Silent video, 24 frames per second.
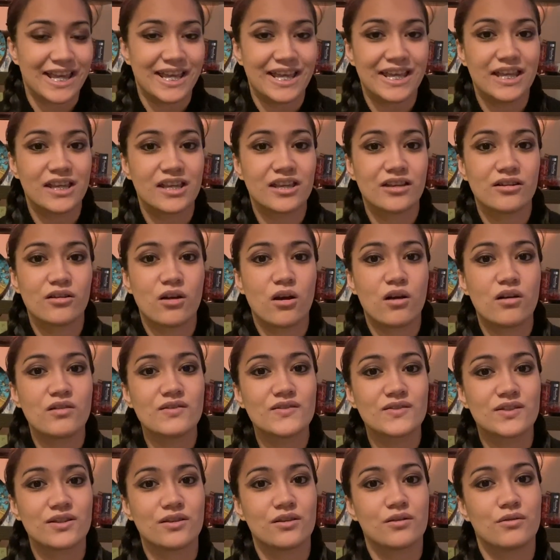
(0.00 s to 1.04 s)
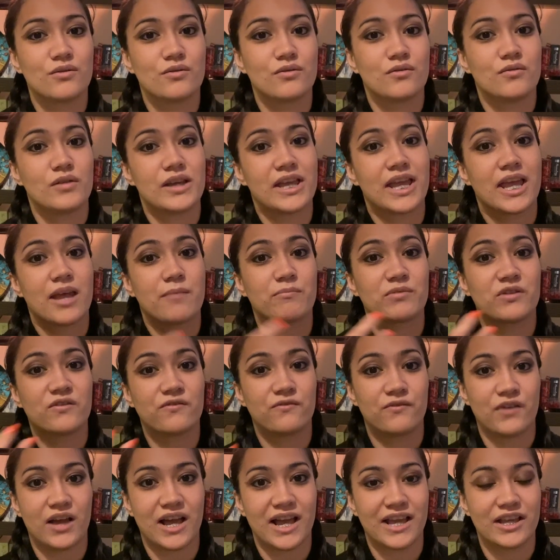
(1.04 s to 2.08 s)
it can also
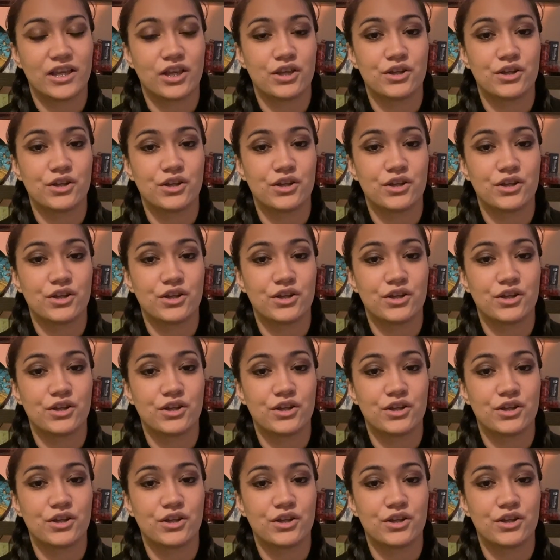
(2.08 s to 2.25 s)
amplify